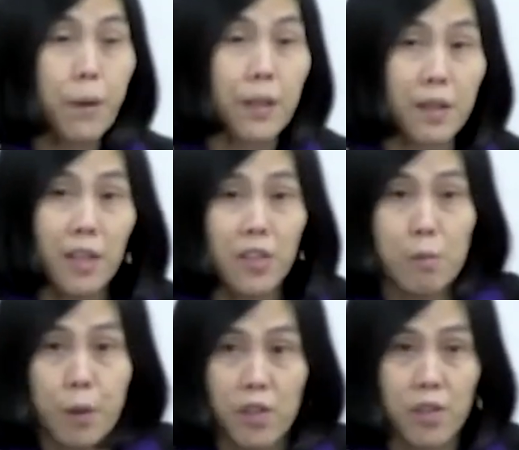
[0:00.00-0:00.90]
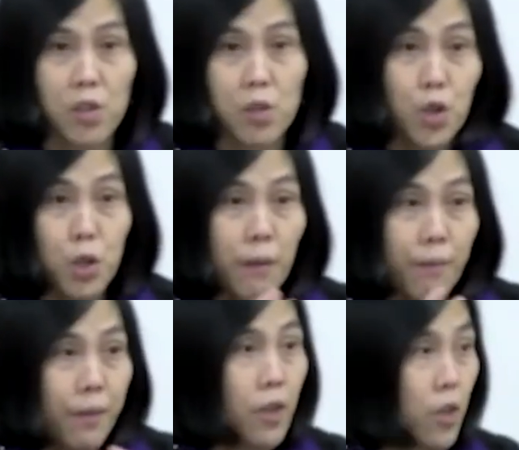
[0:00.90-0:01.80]
But the thing is, because it's so,
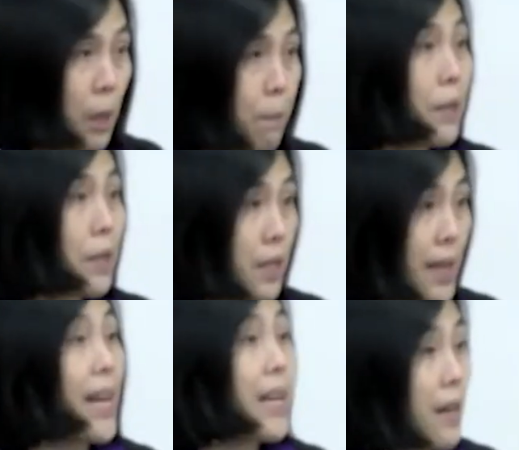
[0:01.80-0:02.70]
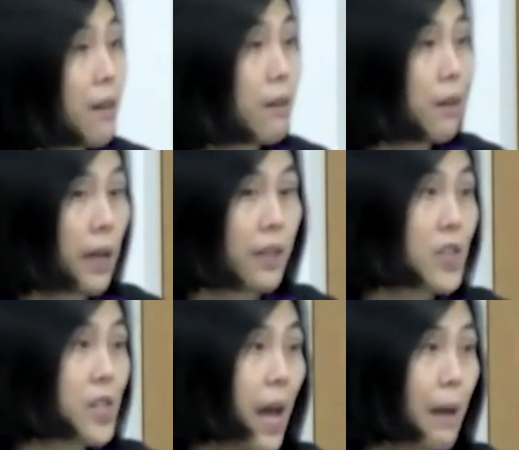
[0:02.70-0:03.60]
limited data at
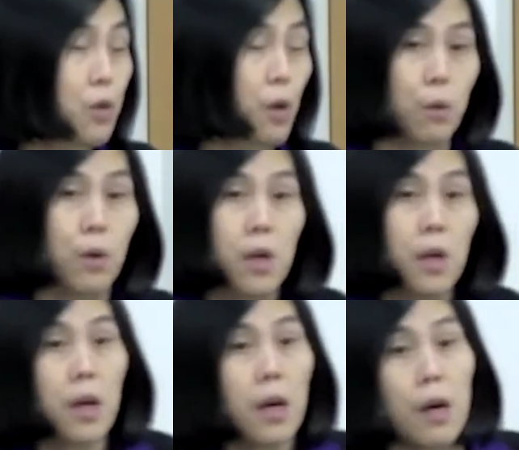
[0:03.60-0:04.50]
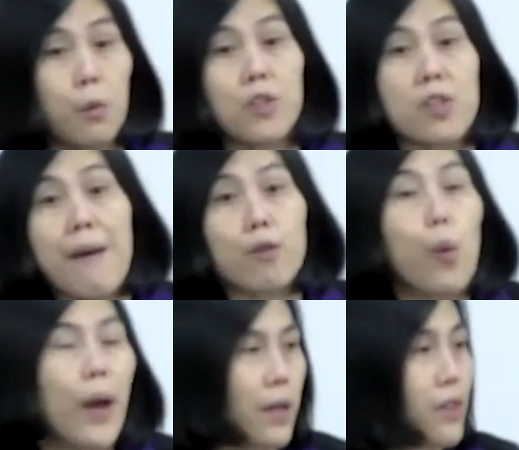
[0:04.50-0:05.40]
this time. So uh, we just have to
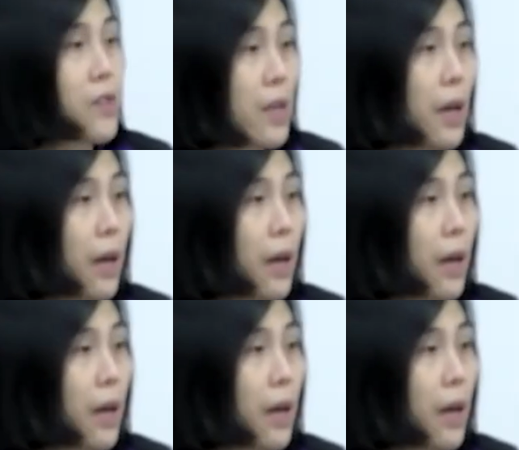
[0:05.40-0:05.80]
wait and see.